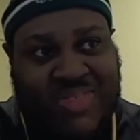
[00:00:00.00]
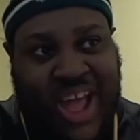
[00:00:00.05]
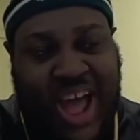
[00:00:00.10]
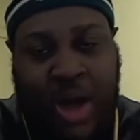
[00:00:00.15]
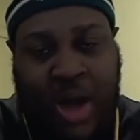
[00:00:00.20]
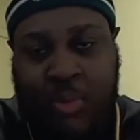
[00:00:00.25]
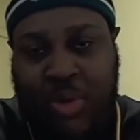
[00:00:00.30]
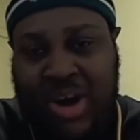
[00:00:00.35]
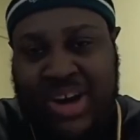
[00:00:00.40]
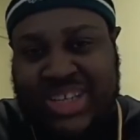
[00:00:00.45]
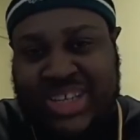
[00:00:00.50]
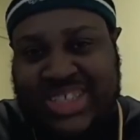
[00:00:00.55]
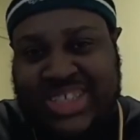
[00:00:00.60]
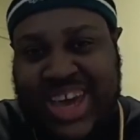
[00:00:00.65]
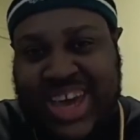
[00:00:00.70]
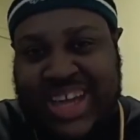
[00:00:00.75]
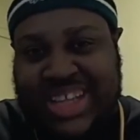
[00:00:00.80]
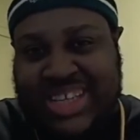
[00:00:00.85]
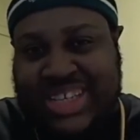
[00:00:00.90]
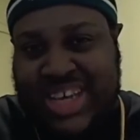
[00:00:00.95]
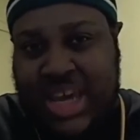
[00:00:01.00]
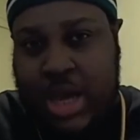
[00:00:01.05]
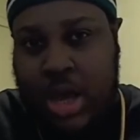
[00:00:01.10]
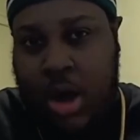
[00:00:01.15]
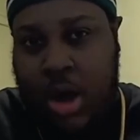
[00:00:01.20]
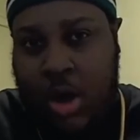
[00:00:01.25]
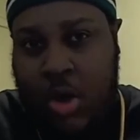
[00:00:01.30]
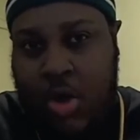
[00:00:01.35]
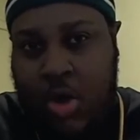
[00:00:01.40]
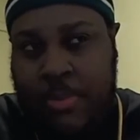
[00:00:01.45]
I want to say
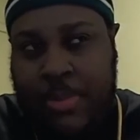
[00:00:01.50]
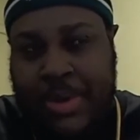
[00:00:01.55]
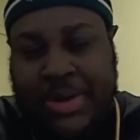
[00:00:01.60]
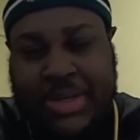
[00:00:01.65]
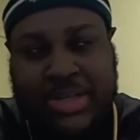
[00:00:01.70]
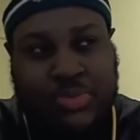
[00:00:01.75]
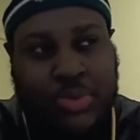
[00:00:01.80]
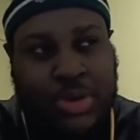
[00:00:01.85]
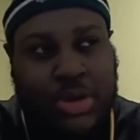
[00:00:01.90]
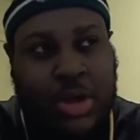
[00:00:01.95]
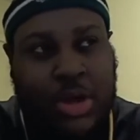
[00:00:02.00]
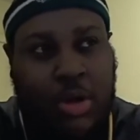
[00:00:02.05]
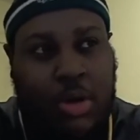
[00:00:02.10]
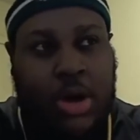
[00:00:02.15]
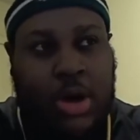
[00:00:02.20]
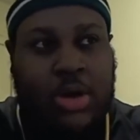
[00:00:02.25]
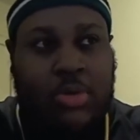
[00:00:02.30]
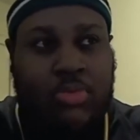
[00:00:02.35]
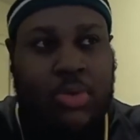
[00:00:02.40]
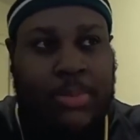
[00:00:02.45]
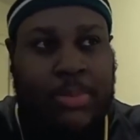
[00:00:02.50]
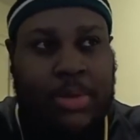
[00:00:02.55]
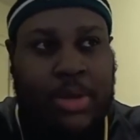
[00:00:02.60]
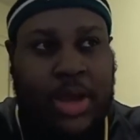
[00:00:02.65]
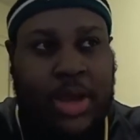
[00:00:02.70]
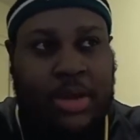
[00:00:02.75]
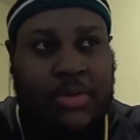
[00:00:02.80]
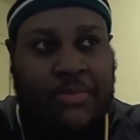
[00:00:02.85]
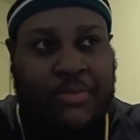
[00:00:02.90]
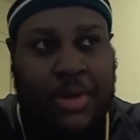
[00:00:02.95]
T.O., but it's really hard to
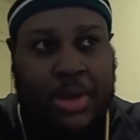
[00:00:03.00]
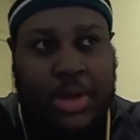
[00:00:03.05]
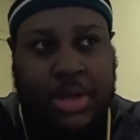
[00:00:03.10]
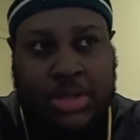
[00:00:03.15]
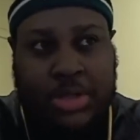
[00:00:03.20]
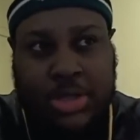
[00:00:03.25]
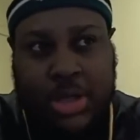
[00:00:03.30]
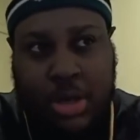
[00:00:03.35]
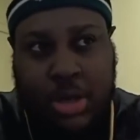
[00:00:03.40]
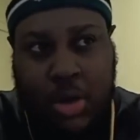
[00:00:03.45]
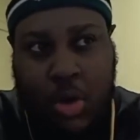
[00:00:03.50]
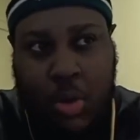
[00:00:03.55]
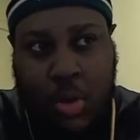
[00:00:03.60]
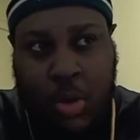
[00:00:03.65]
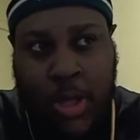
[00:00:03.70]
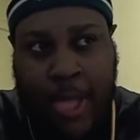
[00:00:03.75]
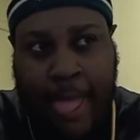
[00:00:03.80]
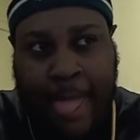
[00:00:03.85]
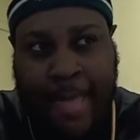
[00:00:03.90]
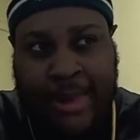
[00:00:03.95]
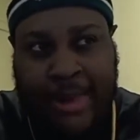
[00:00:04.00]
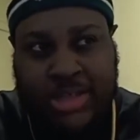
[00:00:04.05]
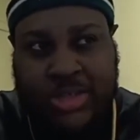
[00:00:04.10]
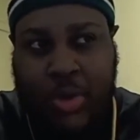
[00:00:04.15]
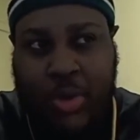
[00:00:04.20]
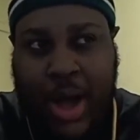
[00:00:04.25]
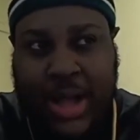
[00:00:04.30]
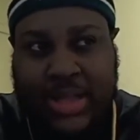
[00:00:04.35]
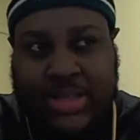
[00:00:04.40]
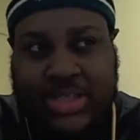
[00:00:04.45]
replicate a fucking T.O.
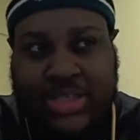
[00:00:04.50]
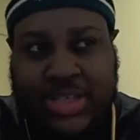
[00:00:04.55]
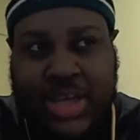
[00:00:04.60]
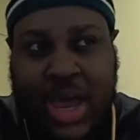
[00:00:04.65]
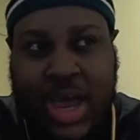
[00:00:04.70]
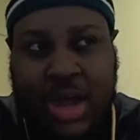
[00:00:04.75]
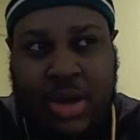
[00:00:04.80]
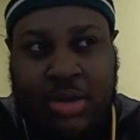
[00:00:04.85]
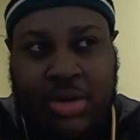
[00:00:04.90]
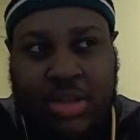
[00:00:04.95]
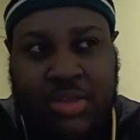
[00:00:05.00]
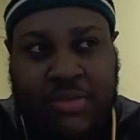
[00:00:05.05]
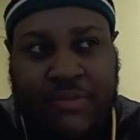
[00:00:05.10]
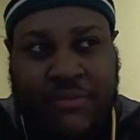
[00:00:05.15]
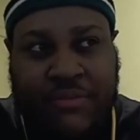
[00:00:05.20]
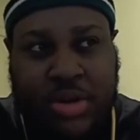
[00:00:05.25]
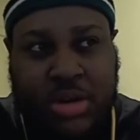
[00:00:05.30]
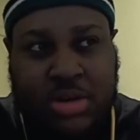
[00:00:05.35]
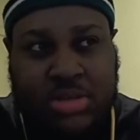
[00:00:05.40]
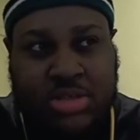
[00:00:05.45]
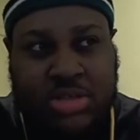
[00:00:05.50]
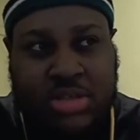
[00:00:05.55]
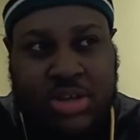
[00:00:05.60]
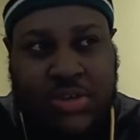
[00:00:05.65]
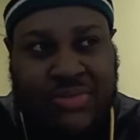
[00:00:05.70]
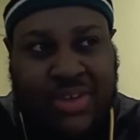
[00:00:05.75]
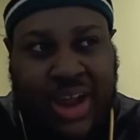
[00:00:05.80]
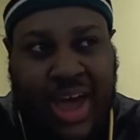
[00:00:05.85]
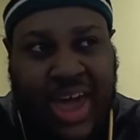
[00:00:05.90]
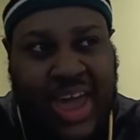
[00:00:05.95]
So I'd say another version
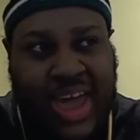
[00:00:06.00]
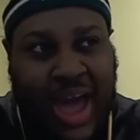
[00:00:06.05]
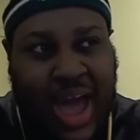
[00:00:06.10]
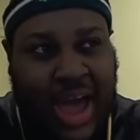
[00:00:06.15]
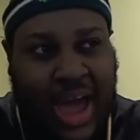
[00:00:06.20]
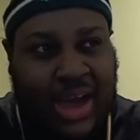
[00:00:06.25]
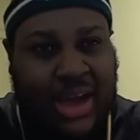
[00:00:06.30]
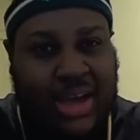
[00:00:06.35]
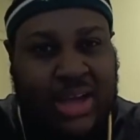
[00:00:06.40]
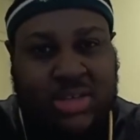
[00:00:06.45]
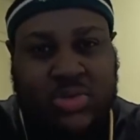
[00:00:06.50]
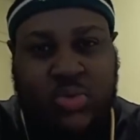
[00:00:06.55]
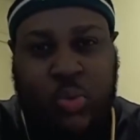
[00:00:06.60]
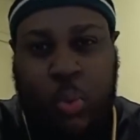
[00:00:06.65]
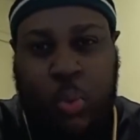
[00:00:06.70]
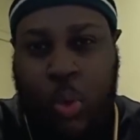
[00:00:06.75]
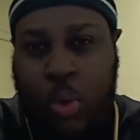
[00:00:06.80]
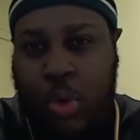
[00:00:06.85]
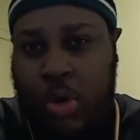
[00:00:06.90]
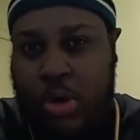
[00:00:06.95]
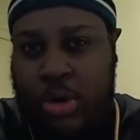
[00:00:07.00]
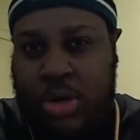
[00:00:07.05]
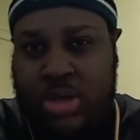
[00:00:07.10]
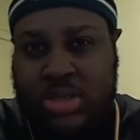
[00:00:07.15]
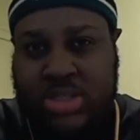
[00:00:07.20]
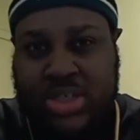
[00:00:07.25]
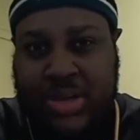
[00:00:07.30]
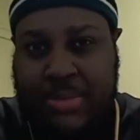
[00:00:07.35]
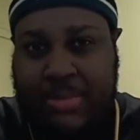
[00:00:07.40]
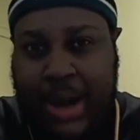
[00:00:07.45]
of like Hines Ward or
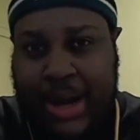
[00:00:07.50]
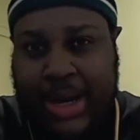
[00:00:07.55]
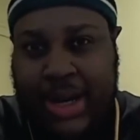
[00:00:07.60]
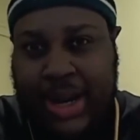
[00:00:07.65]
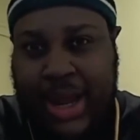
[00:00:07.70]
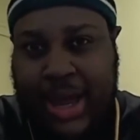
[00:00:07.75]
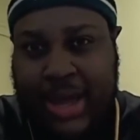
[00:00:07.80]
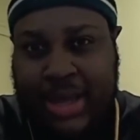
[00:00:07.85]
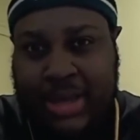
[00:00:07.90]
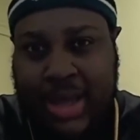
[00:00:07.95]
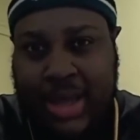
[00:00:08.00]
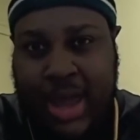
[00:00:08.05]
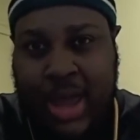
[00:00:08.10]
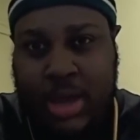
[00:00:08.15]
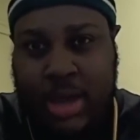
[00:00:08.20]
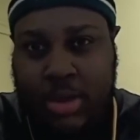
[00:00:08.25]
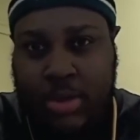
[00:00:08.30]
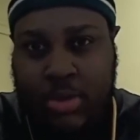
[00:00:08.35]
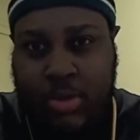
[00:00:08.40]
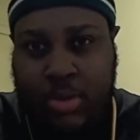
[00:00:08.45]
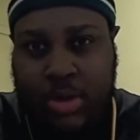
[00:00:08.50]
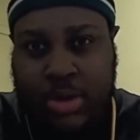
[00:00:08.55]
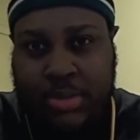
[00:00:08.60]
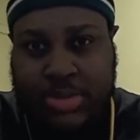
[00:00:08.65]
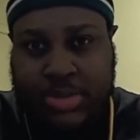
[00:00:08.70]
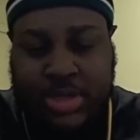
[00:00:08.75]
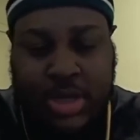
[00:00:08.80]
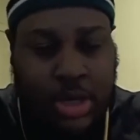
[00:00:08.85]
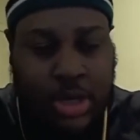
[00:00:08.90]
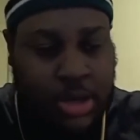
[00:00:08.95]
somebody like that, you know what I'm
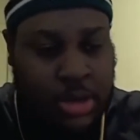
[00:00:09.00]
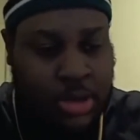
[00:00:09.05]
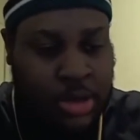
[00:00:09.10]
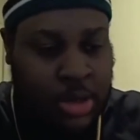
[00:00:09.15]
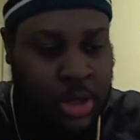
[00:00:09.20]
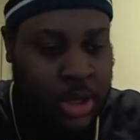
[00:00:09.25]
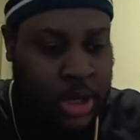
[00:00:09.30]
saying?